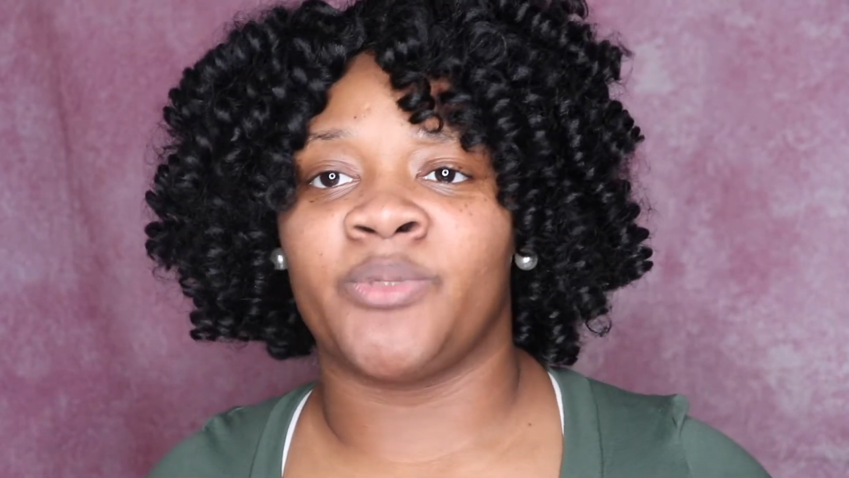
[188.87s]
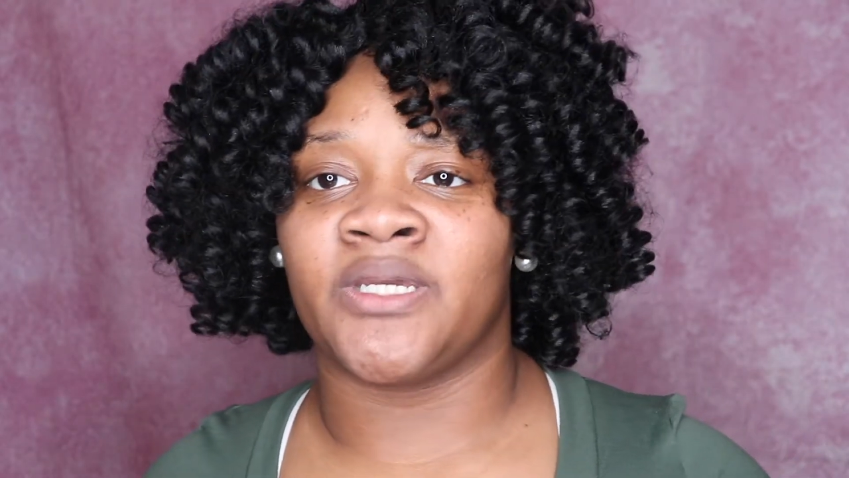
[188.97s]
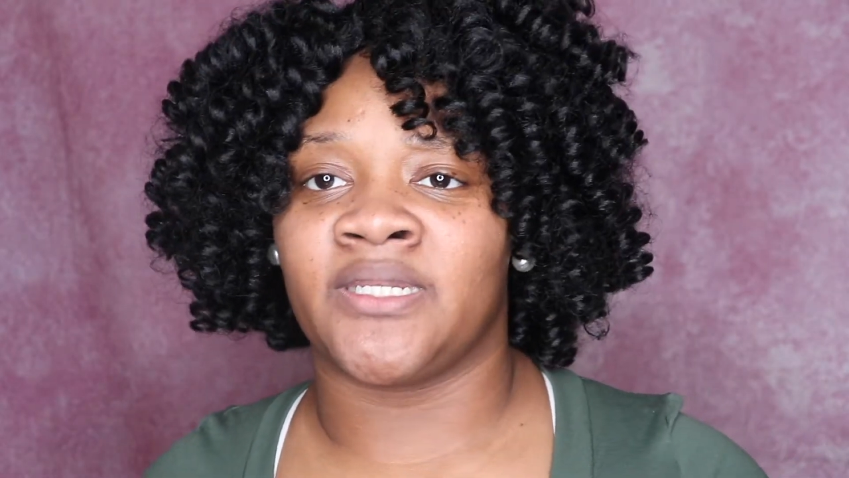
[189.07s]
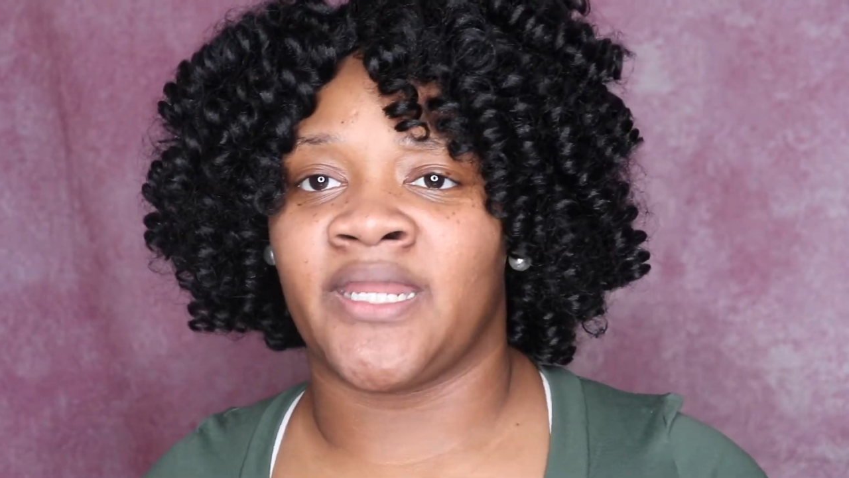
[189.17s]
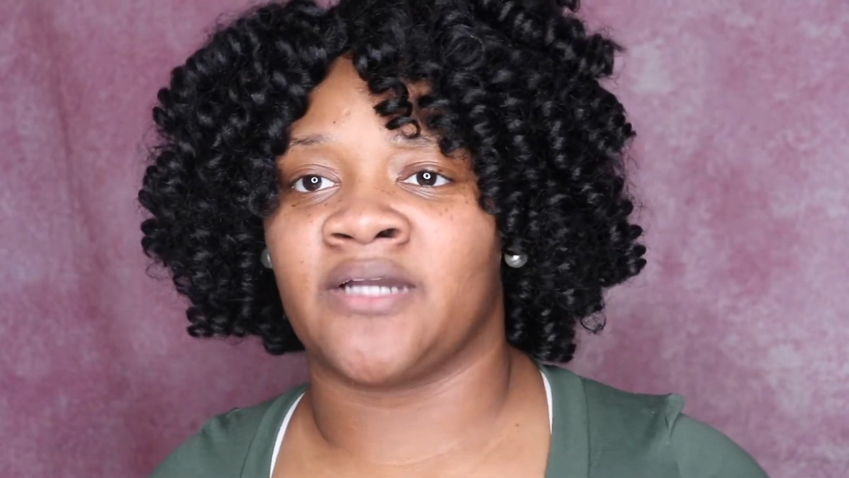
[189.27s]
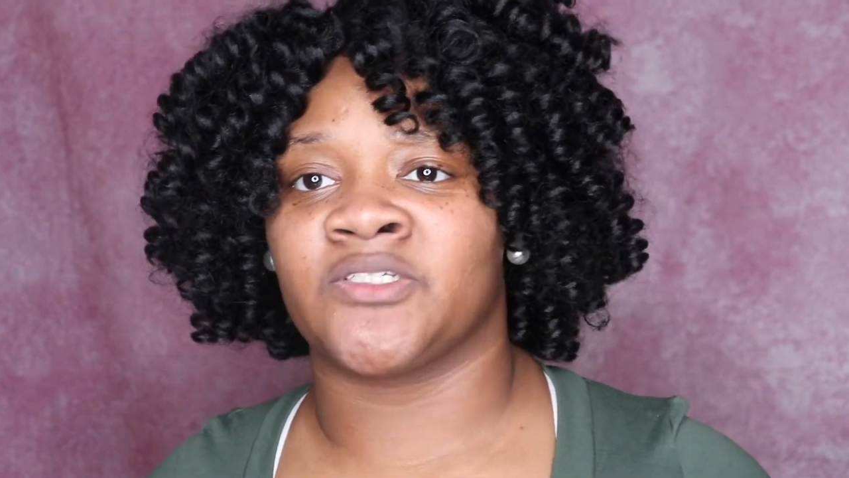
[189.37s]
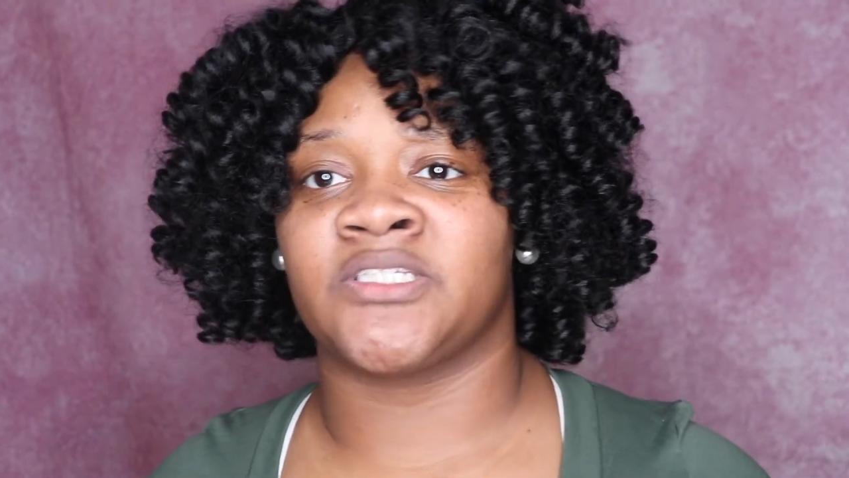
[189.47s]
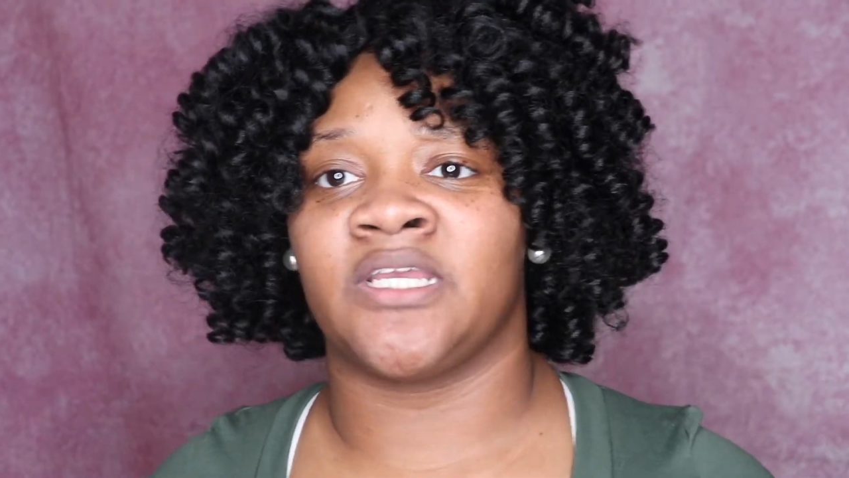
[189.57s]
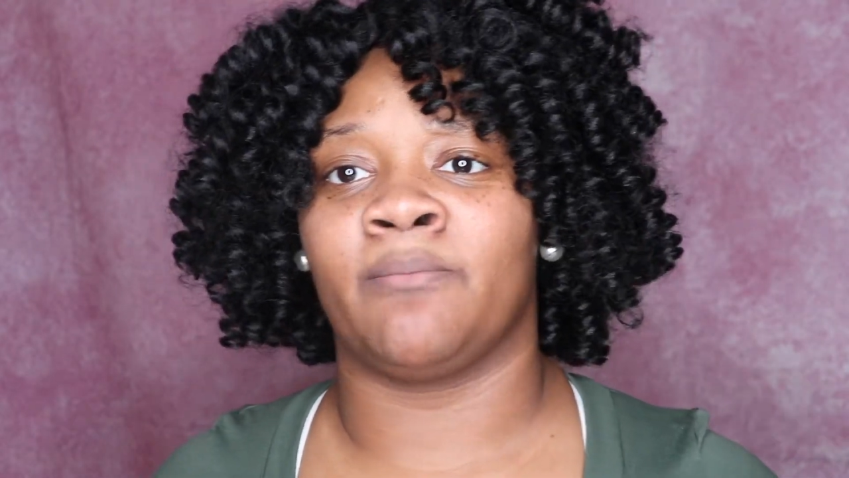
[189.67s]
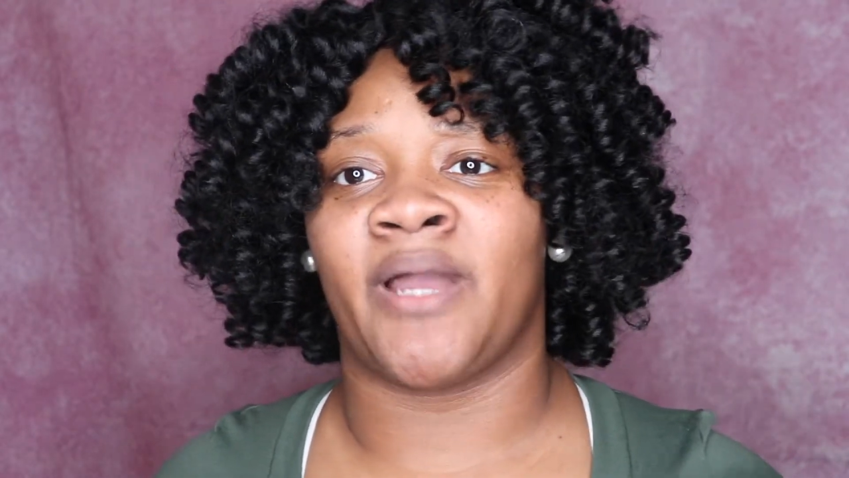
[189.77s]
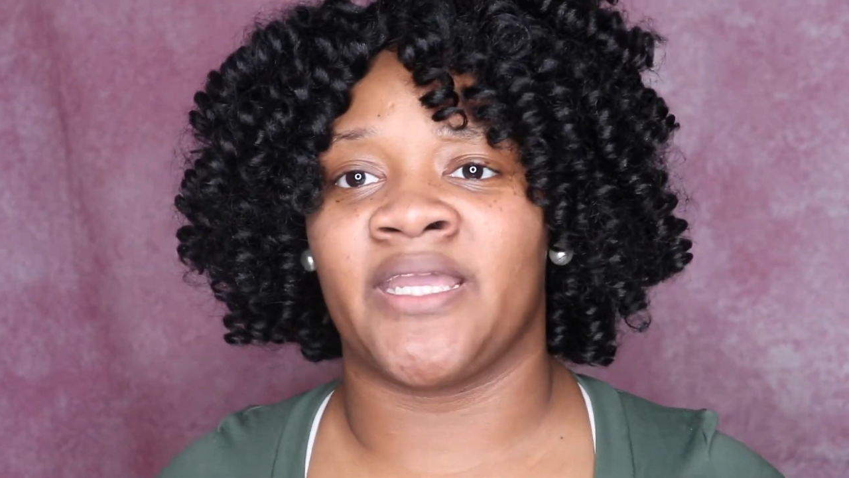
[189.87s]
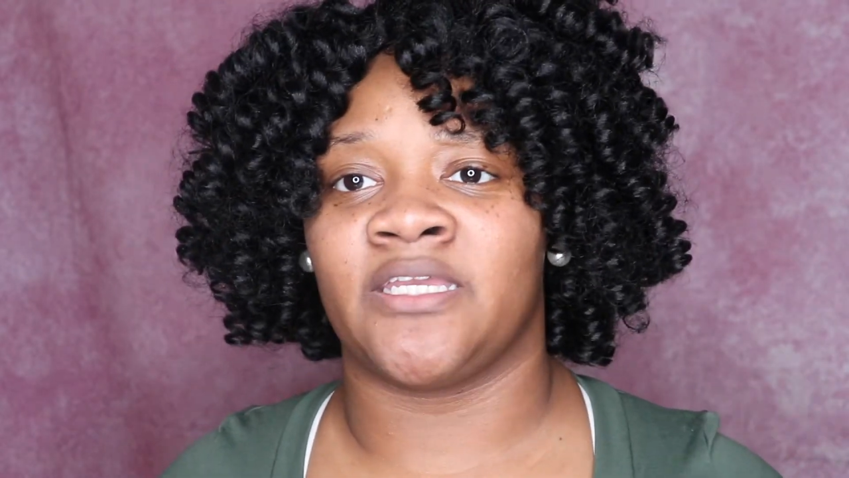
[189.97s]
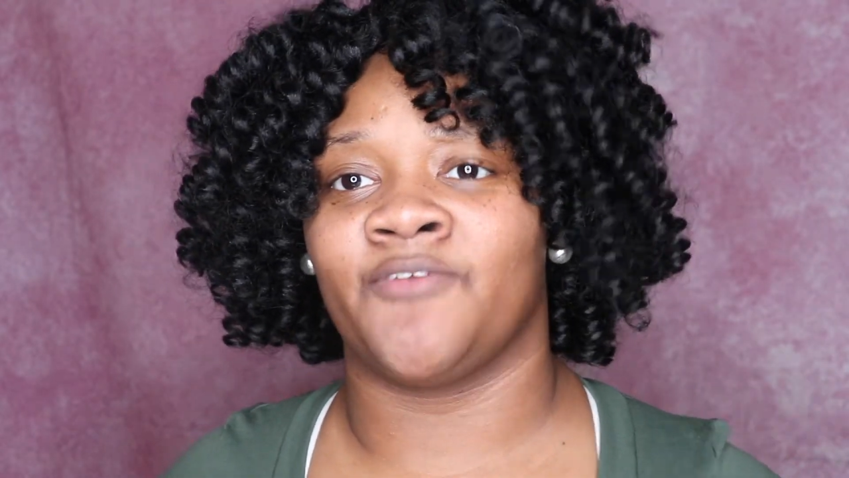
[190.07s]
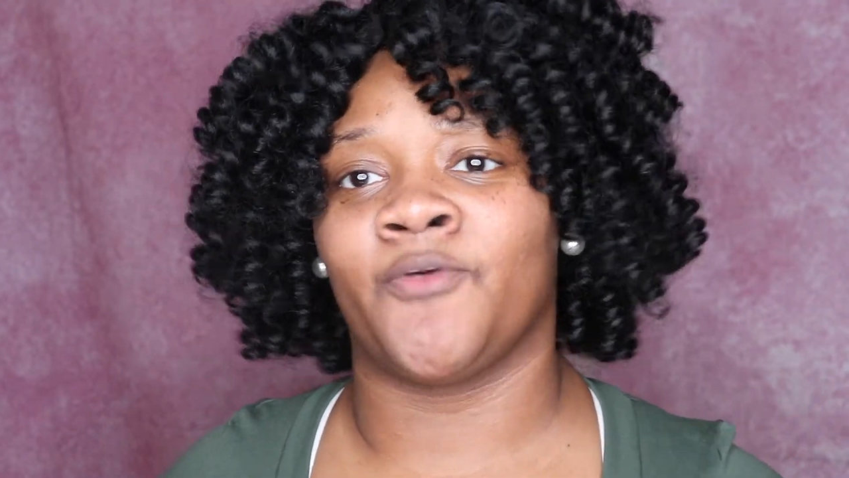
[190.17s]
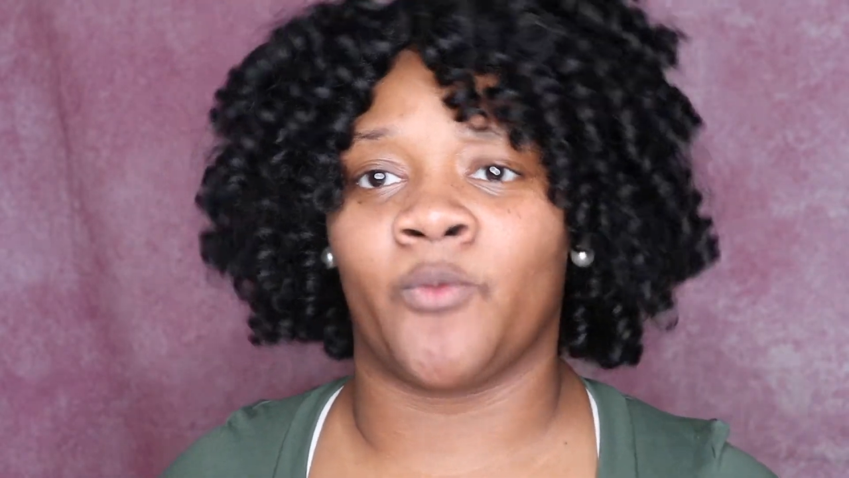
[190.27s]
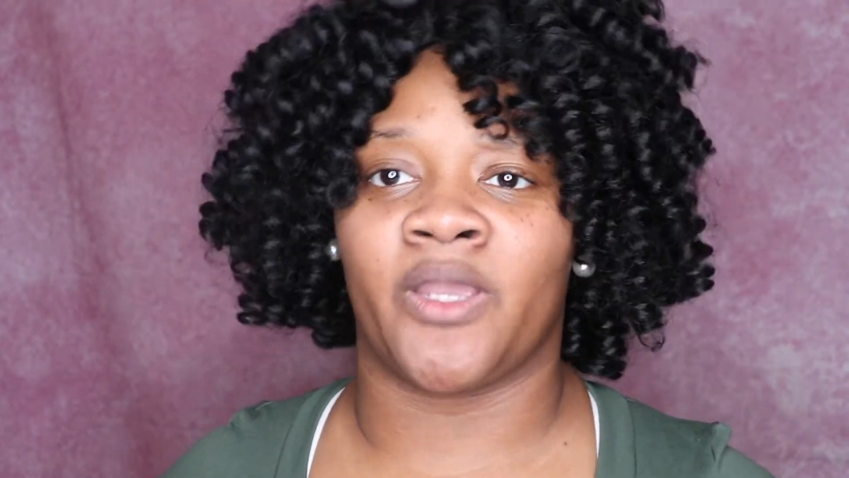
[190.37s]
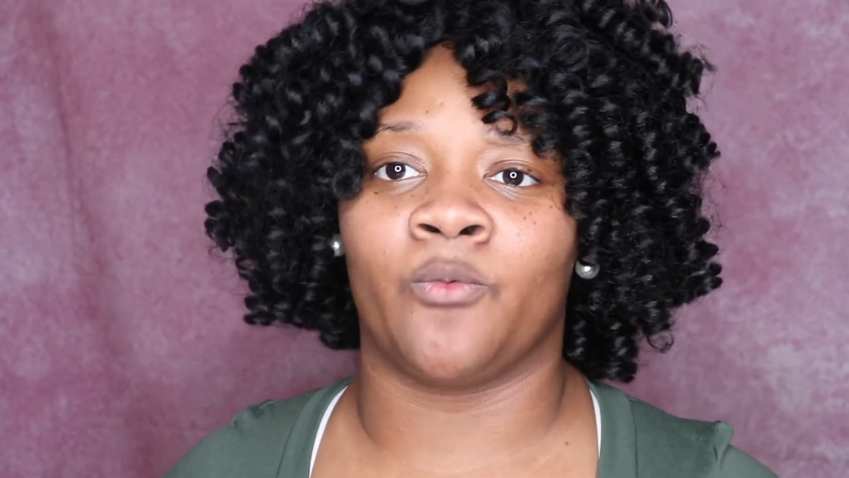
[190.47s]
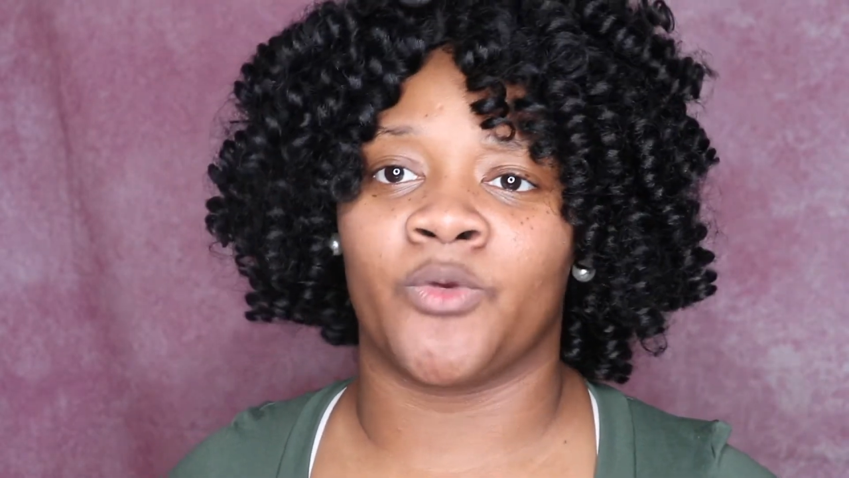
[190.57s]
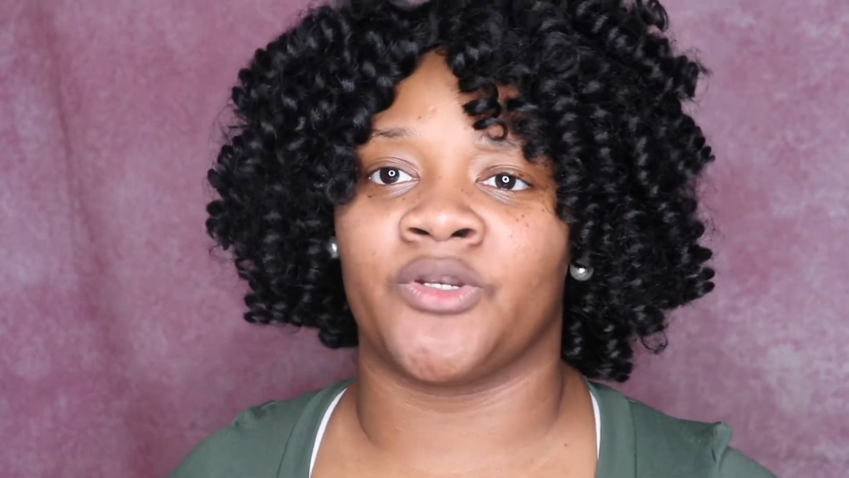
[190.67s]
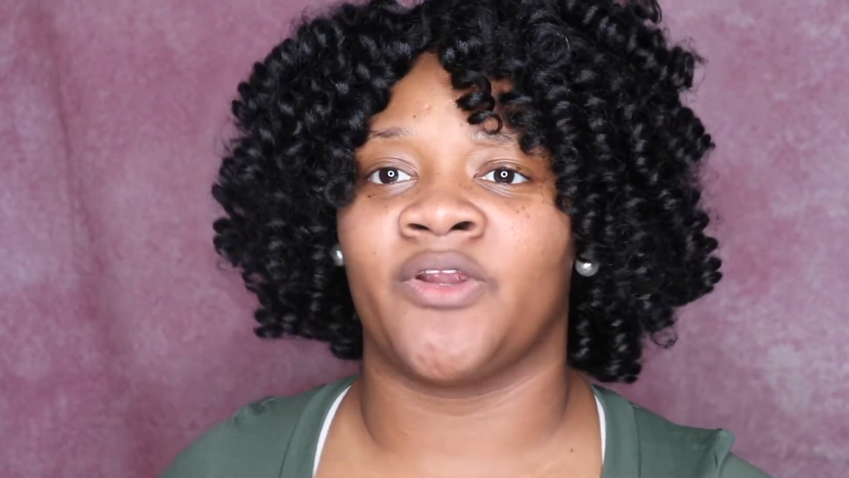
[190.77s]
be announcing my giveaway
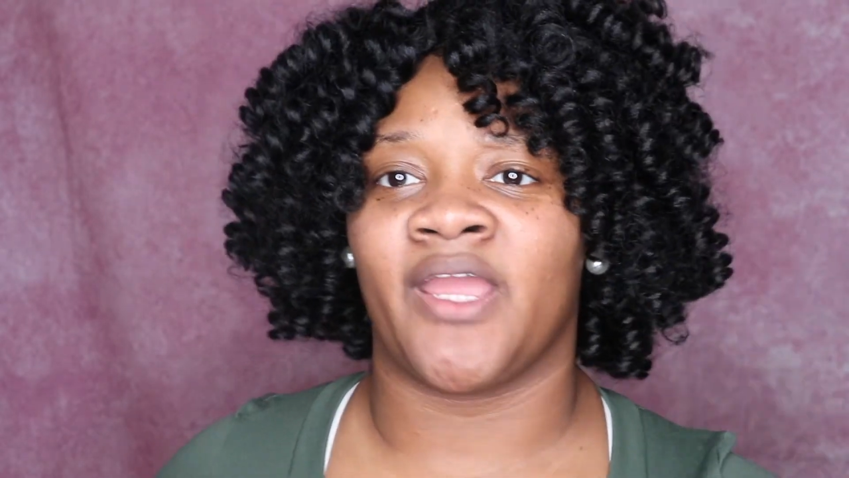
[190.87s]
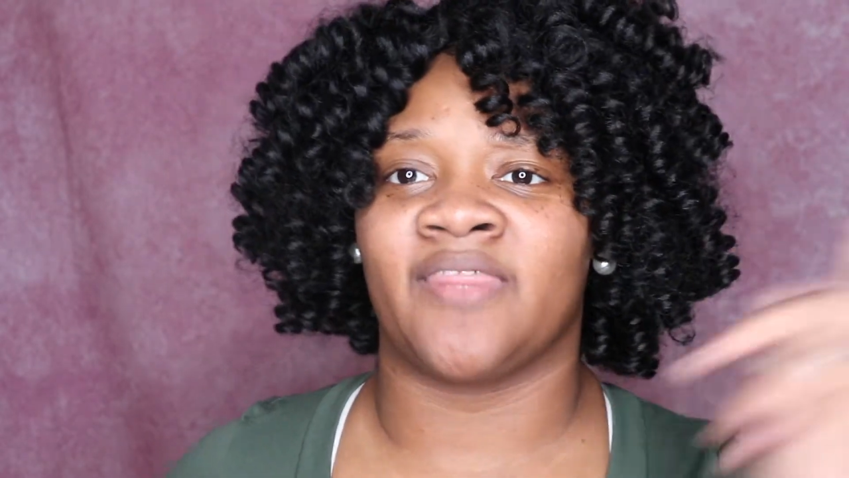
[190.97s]
winner